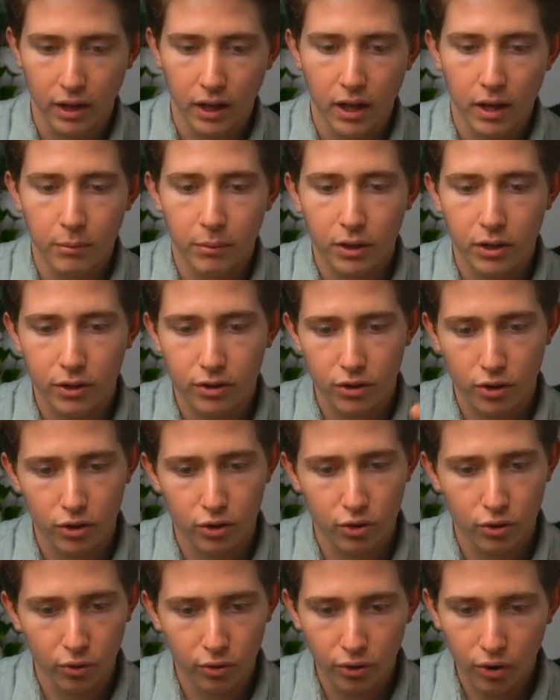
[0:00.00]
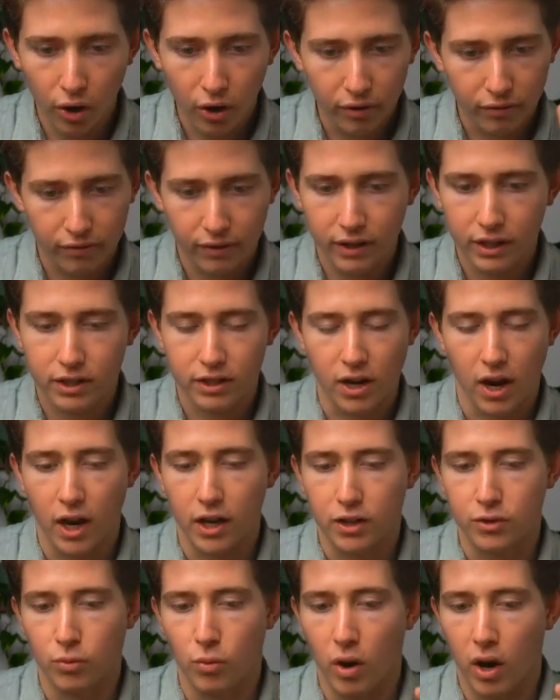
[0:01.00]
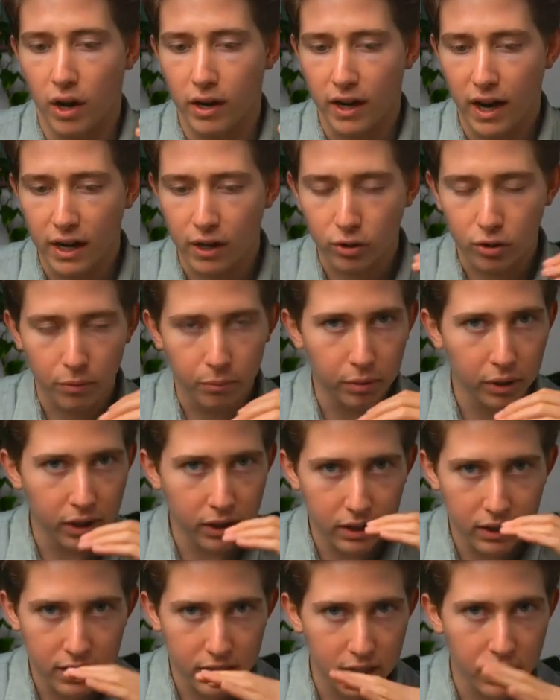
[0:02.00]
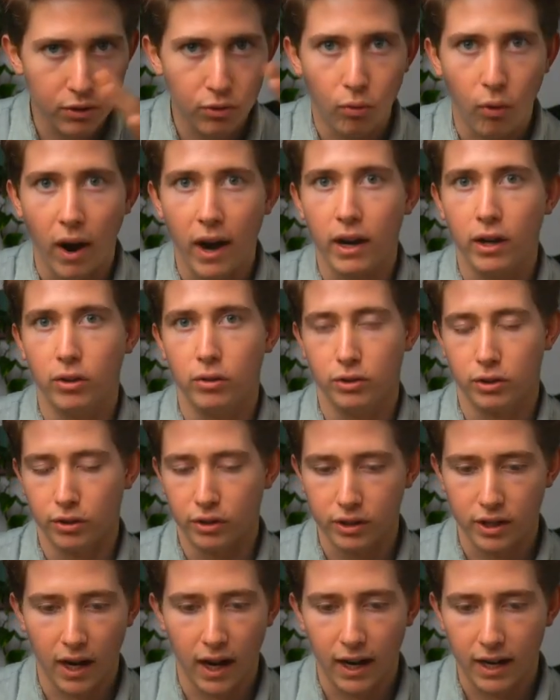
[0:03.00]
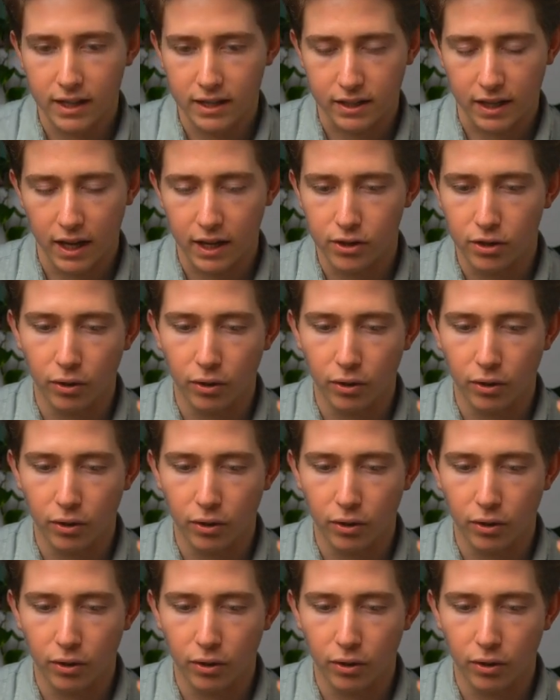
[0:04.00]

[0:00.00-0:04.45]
because you'll not finish task 1 and you'll completely derail your entire schedule.